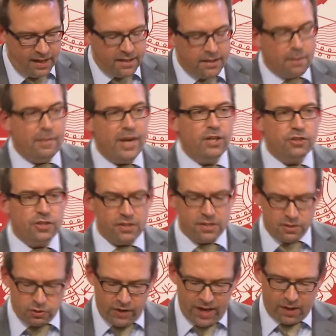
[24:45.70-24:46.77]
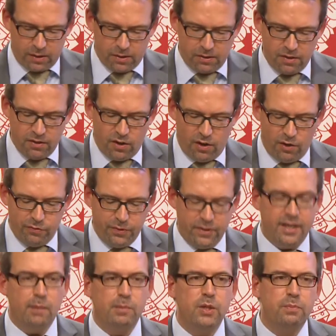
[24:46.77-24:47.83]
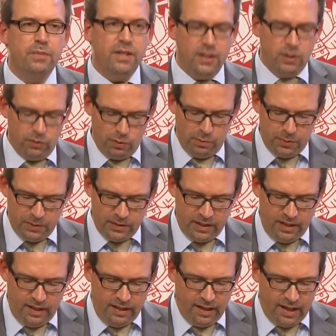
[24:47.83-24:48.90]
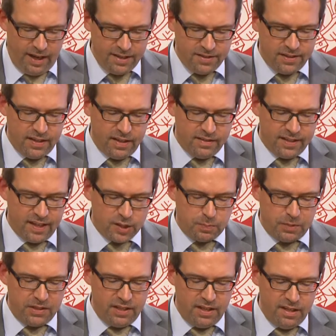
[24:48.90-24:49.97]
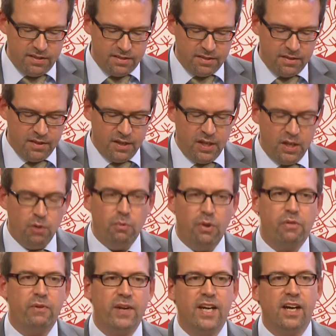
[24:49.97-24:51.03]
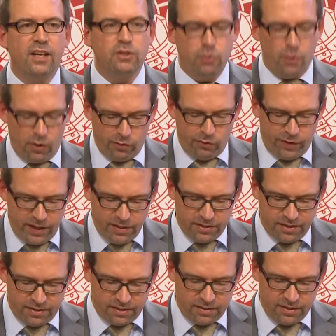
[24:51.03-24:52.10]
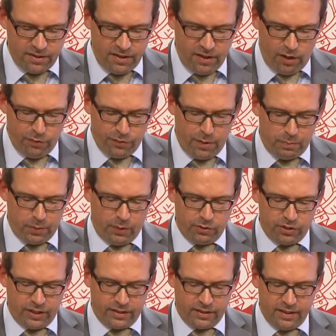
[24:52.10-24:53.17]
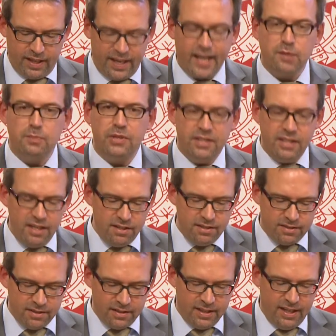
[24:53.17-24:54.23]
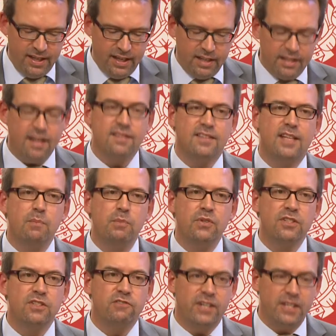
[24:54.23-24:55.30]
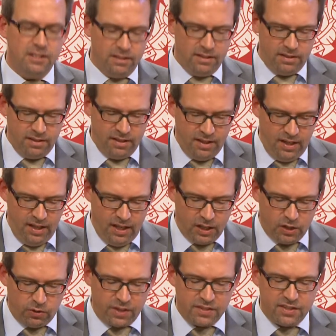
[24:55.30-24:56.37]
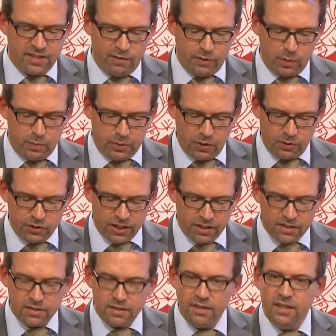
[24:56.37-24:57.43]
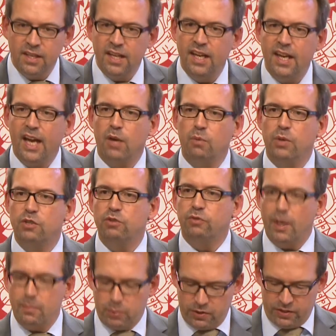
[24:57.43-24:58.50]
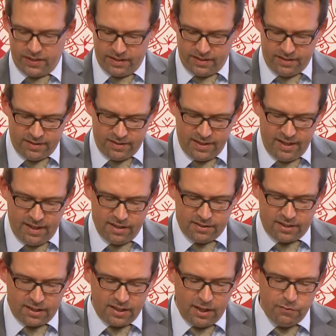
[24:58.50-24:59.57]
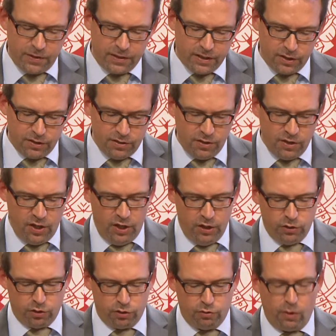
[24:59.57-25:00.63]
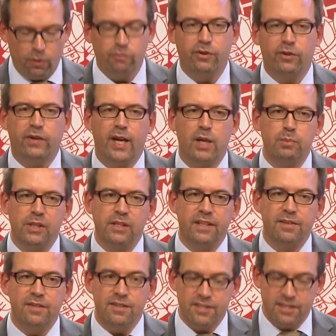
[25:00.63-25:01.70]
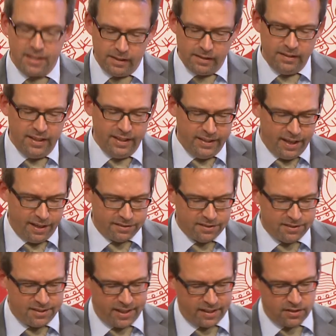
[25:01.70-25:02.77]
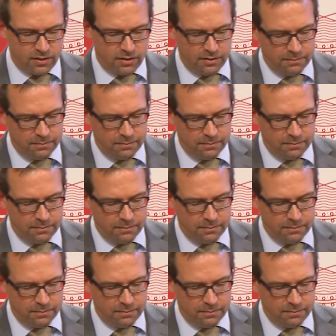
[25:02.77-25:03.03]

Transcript: The major strength of the WPD group lies in its expertise with regard to all phases of the project, an expertise it has demonstrated across several projects and which represents a significant control variable in the still young sector.